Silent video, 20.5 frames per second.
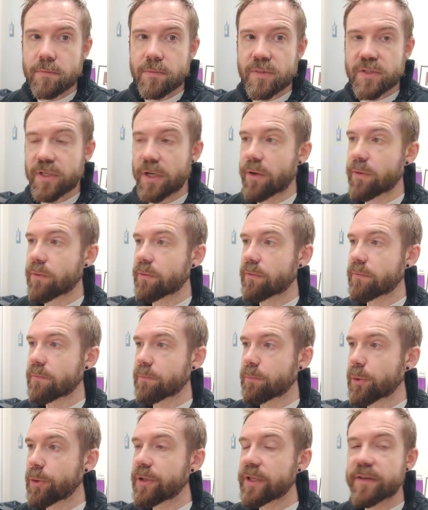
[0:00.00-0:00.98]
So
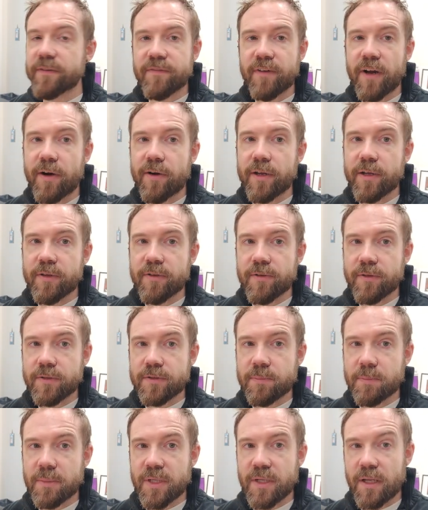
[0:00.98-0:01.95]
Boolean
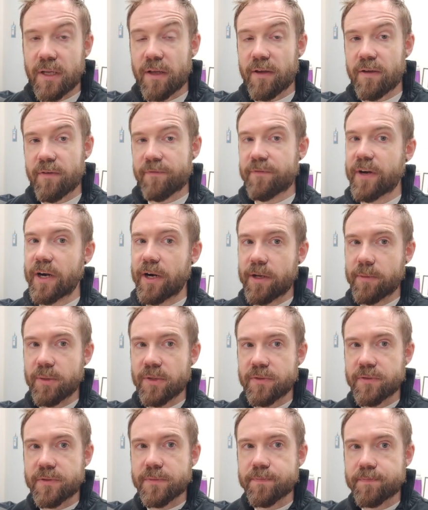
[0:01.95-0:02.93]

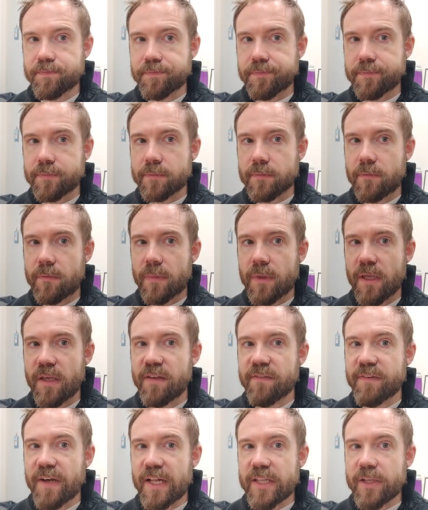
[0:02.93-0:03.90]
variables
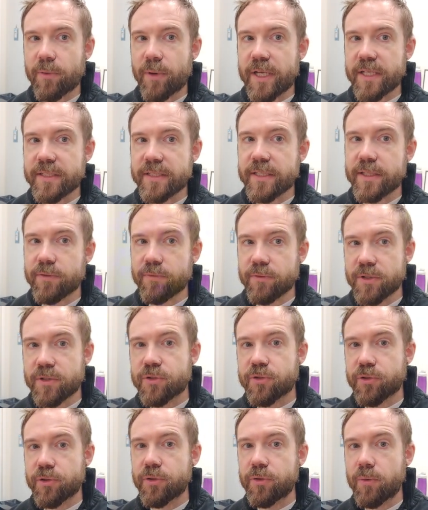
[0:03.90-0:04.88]
evaluate either as
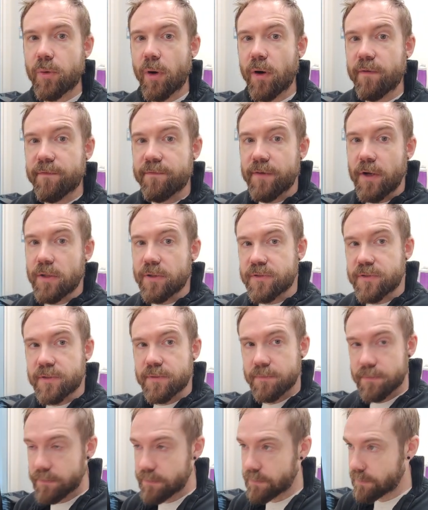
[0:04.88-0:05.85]
true or
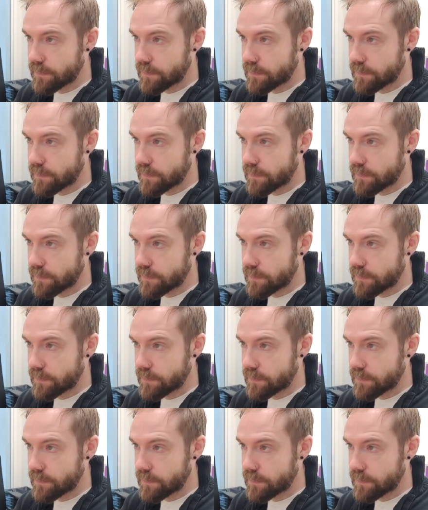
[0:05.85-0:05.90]
false.